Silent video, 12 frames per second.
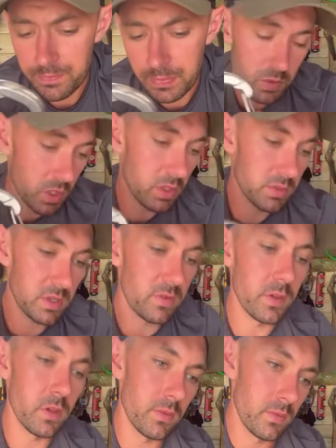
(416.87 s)
Sometimes if
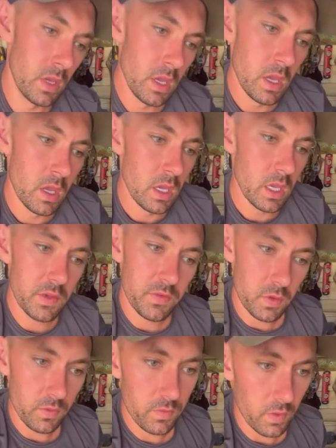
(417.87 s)

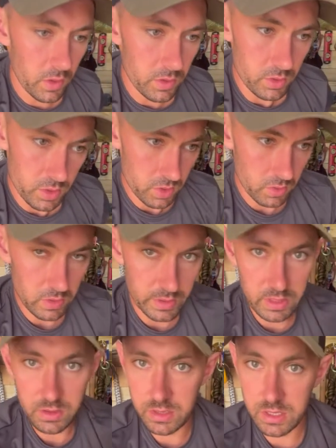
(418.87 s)
you've got your saw on
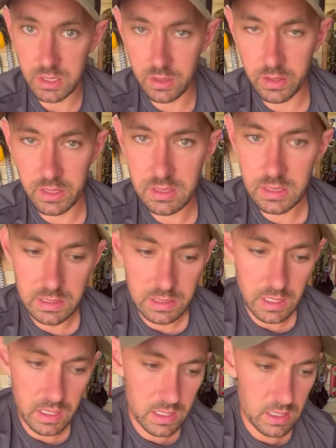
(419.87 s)
the other side
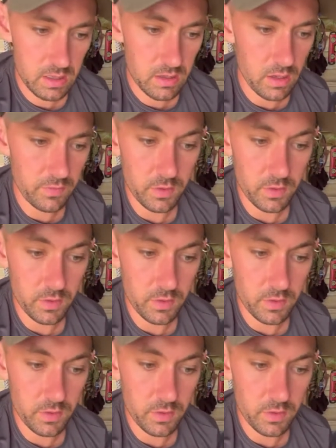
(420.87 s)
of